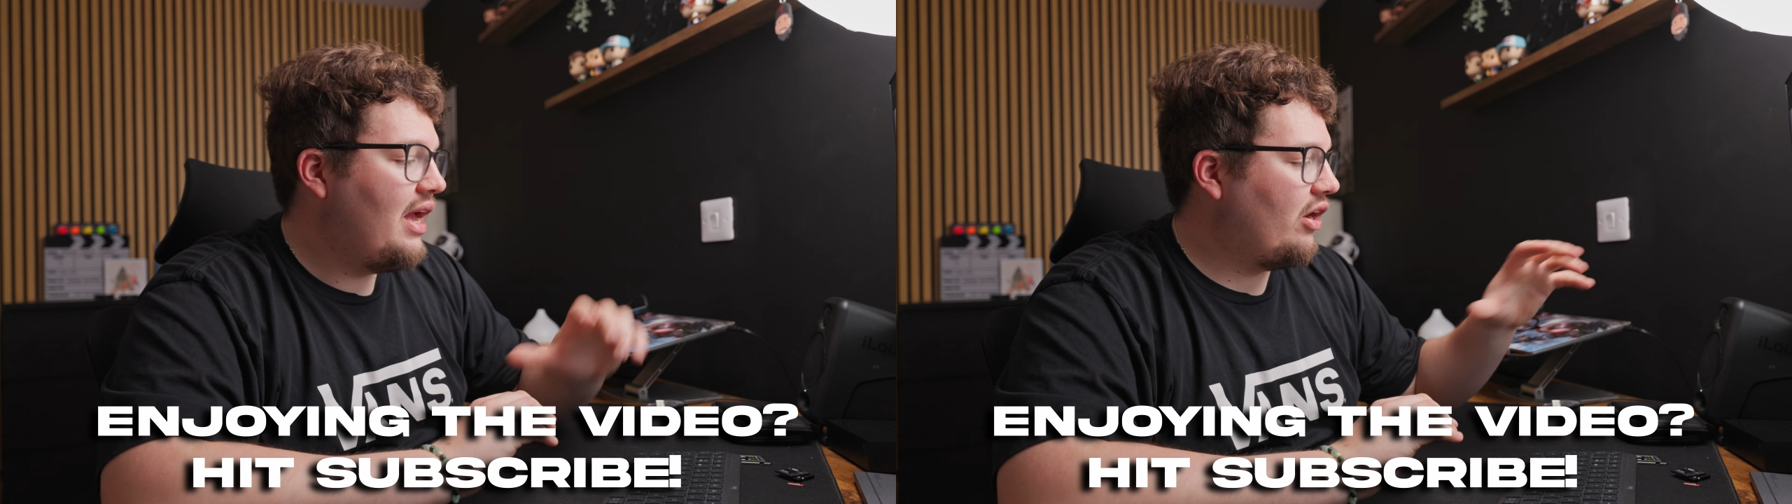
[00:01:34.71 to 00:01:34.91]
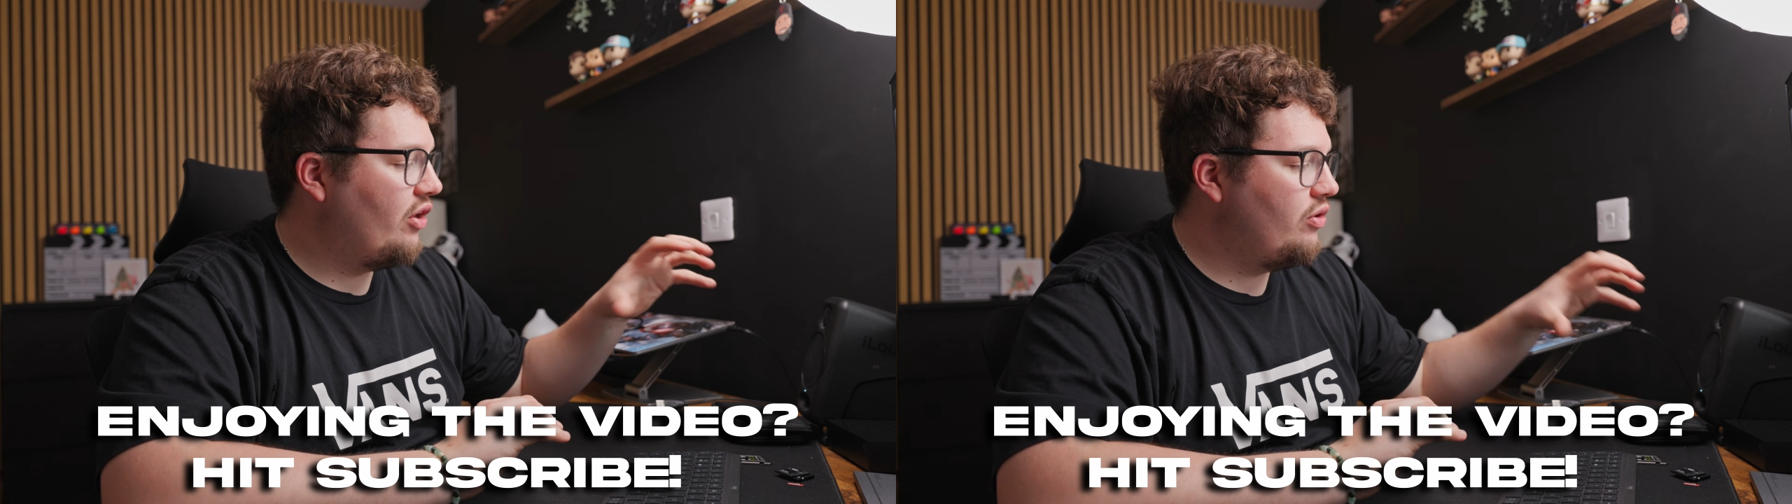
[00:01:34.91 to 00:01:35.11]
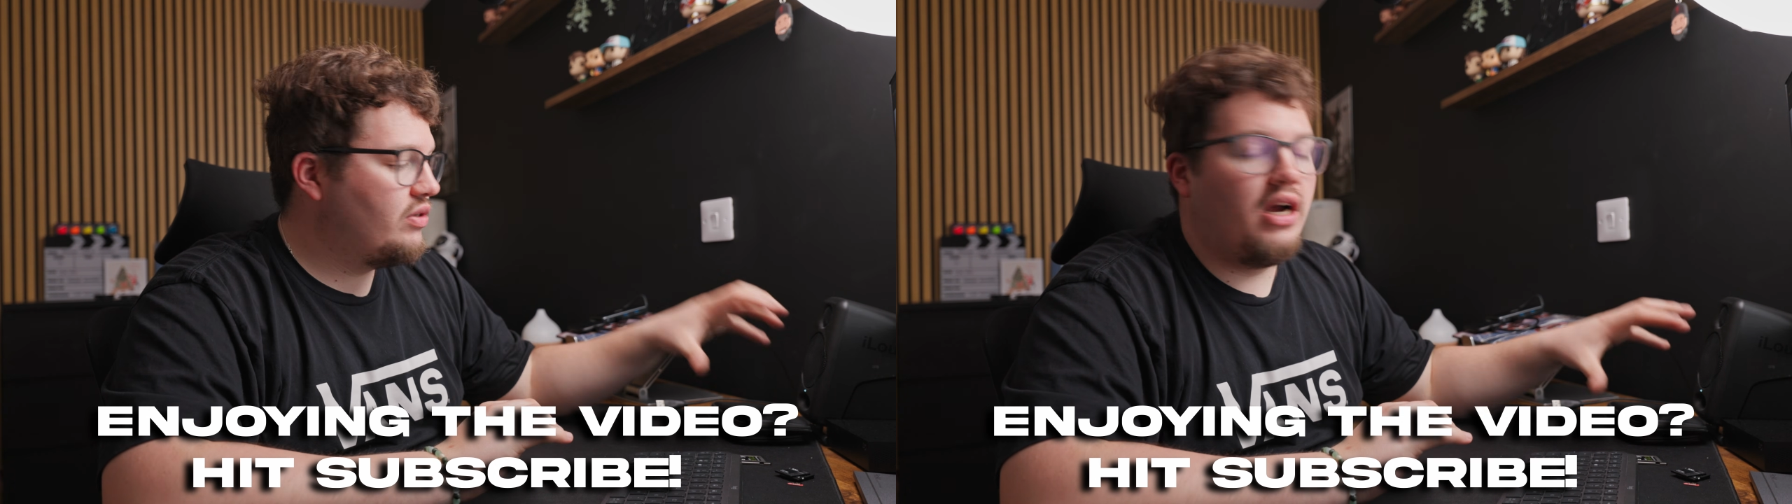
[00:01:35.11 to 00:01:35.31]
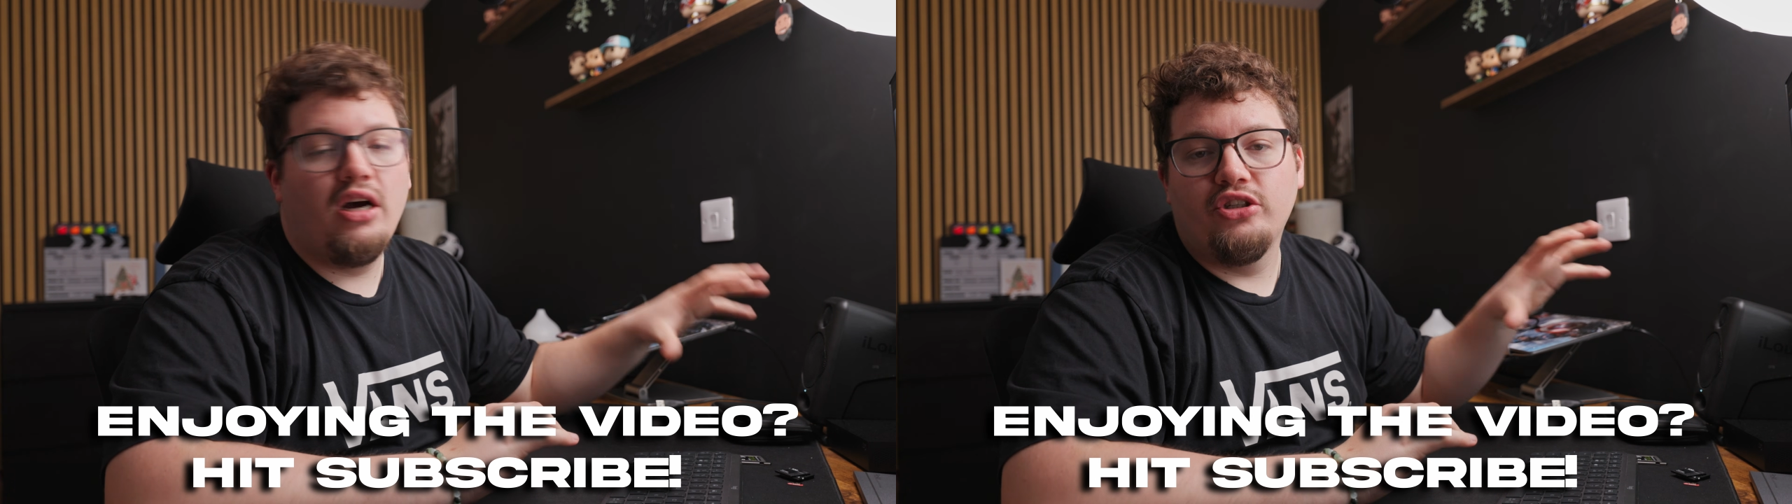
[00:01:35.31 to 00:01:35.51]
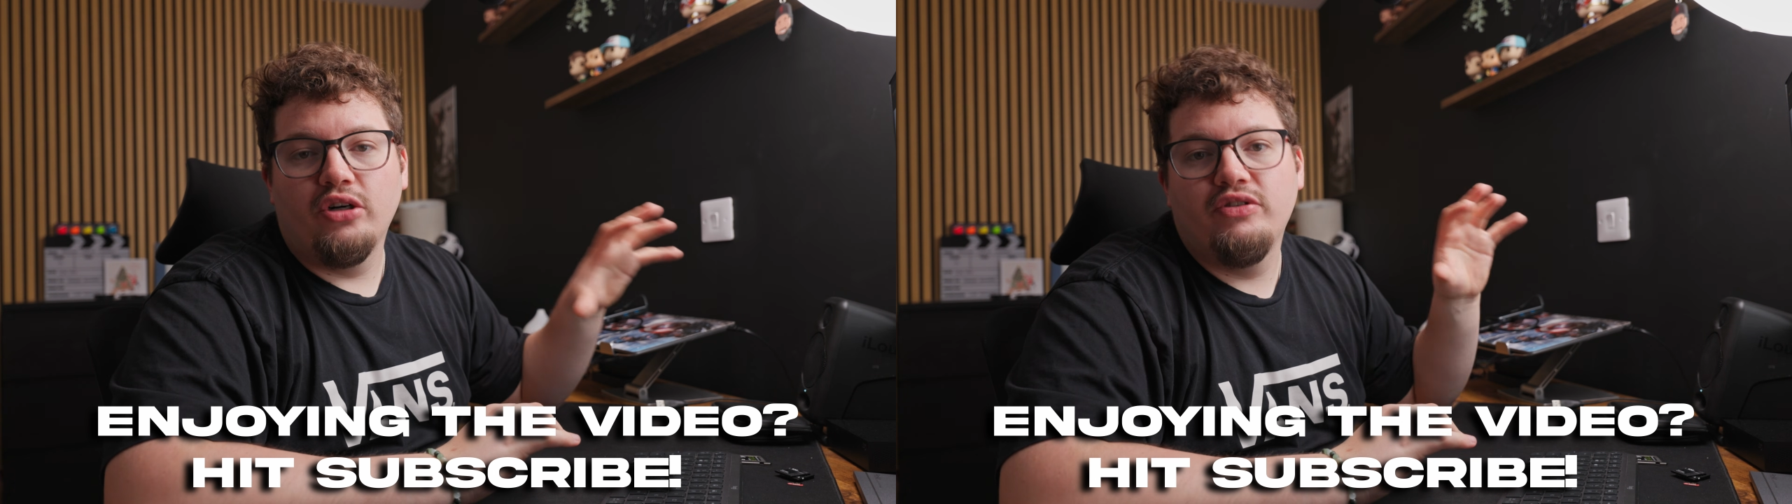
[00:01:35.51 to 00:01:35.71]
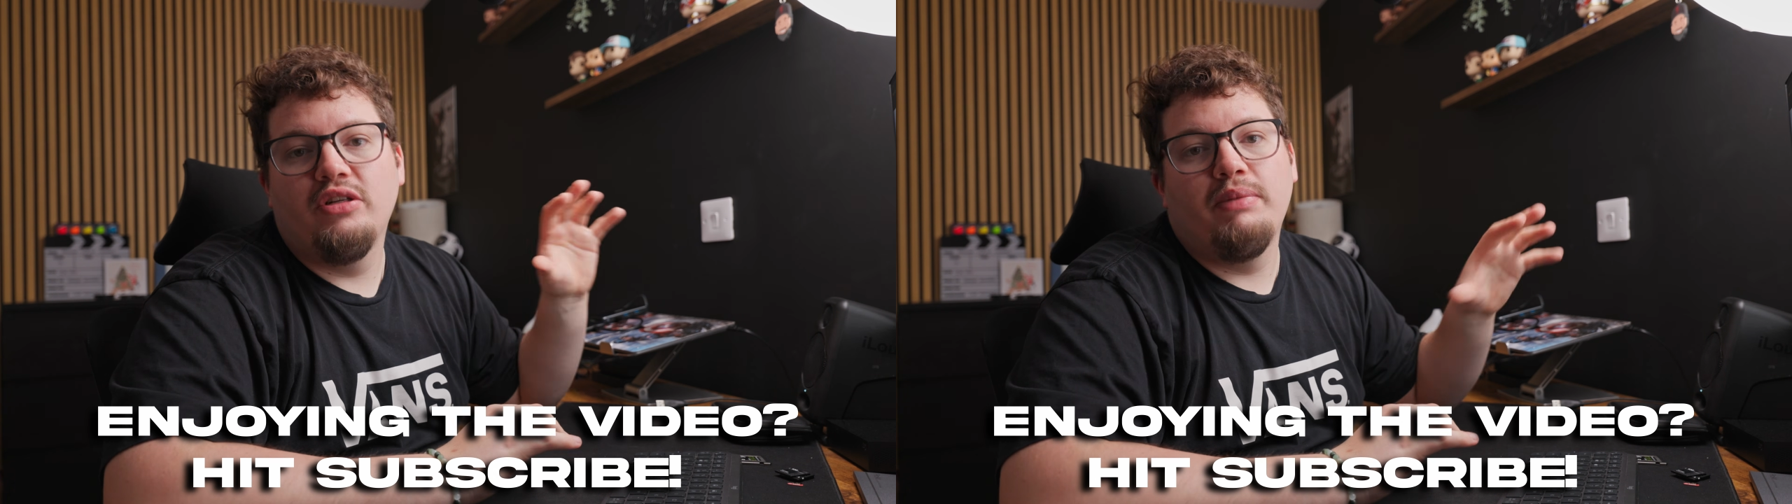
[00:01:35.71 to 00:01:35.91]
and I use hard drives to